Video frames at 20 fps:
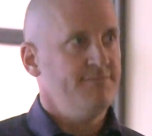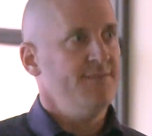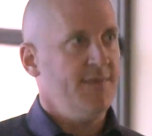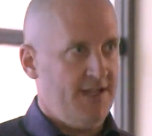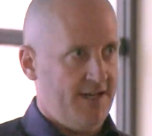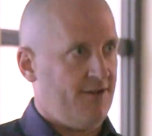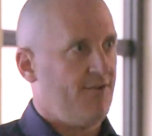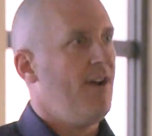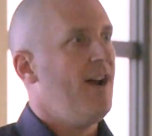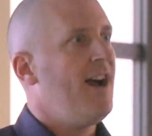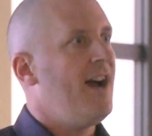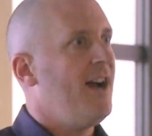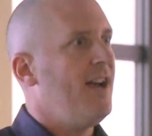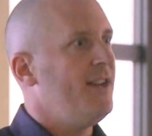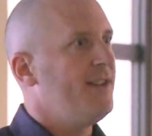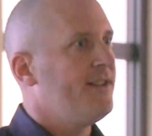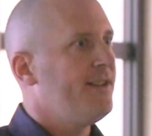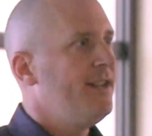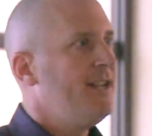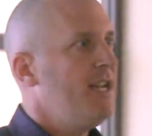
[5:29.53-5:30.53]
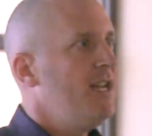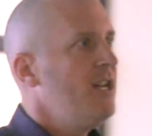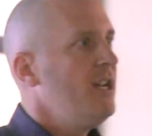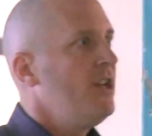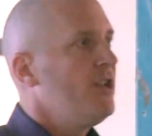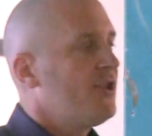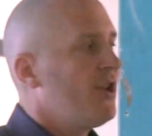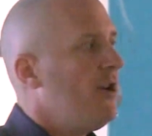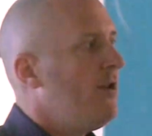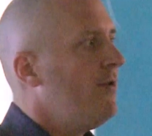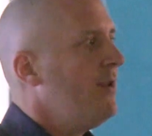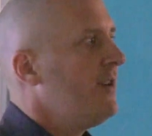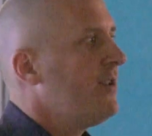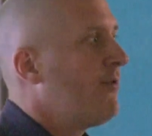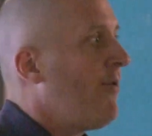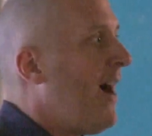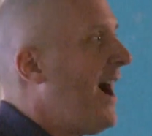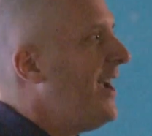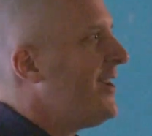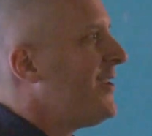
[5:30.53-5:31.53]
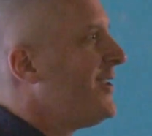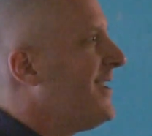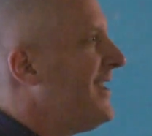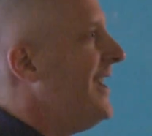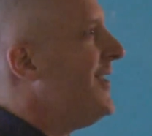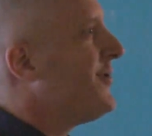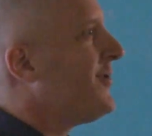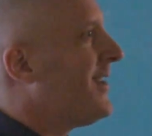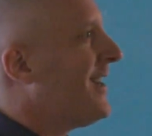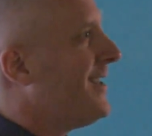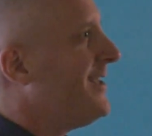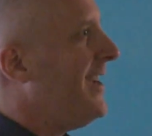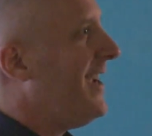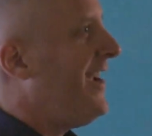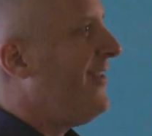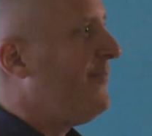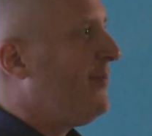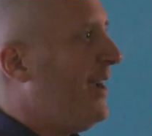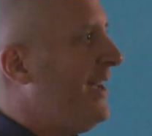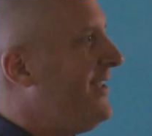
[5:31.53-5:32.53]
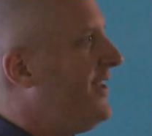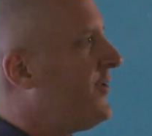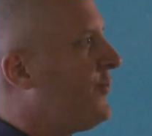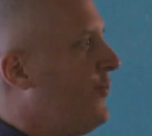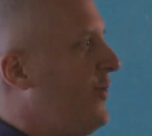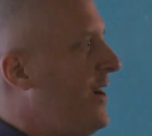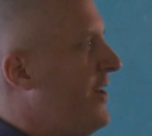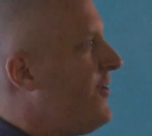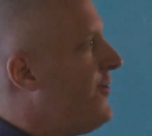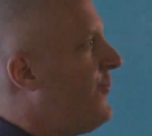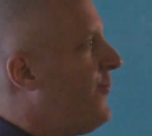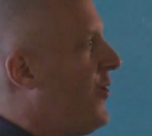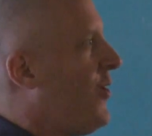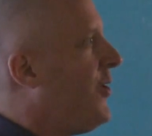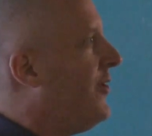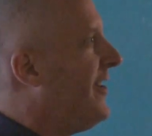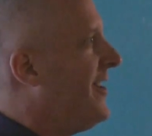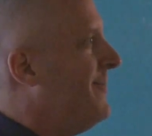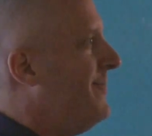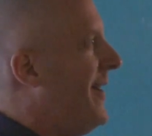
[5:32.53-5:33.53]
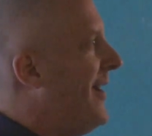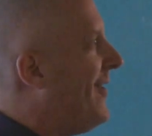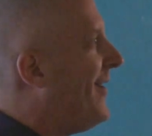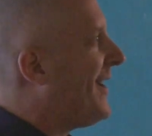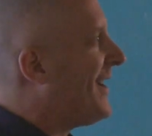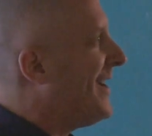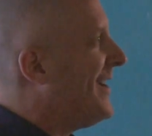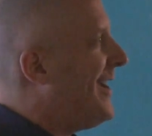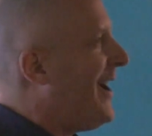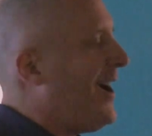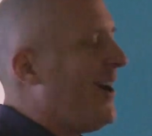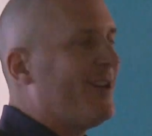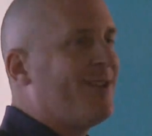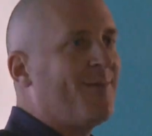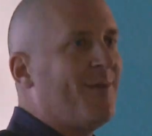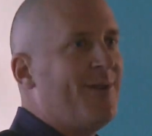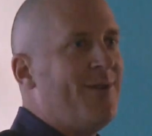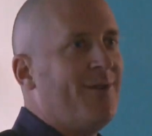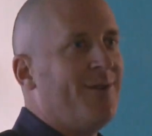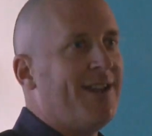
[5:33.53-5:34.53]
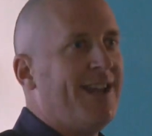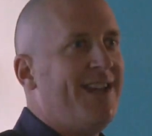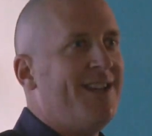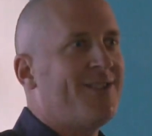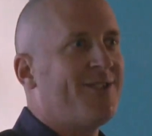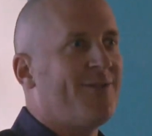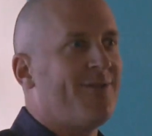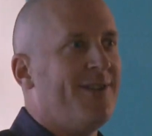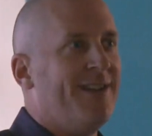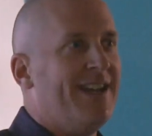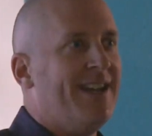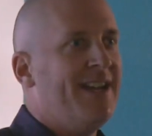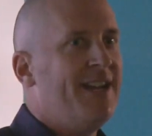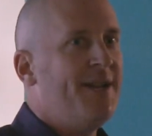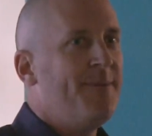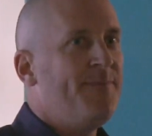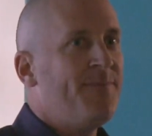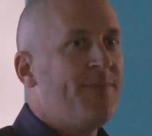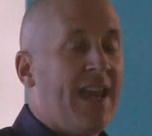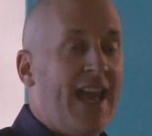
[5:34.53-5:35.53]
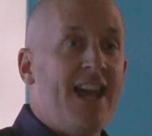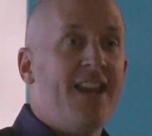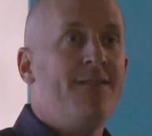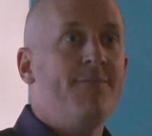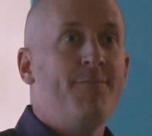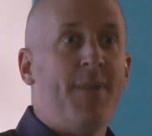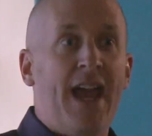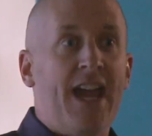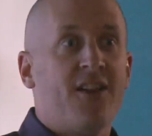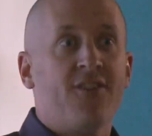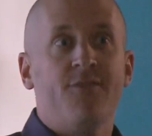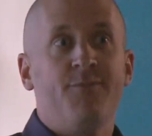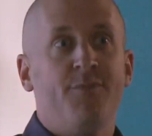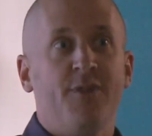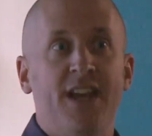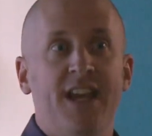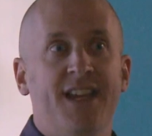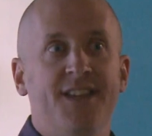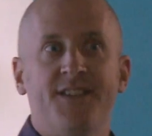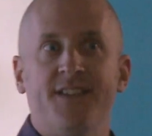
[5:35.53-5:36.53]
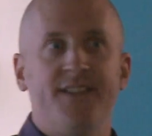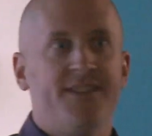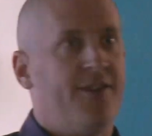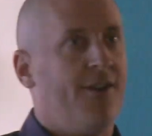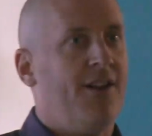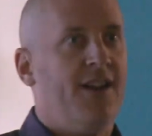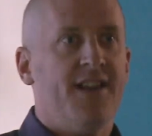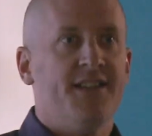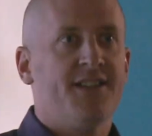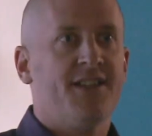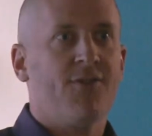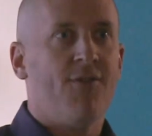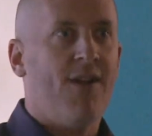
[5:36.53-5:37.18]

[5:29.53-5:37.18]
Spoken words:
In a garage. So garages, interestingly, have played this weird role in American entrepreneurial history, and Packard Place started as a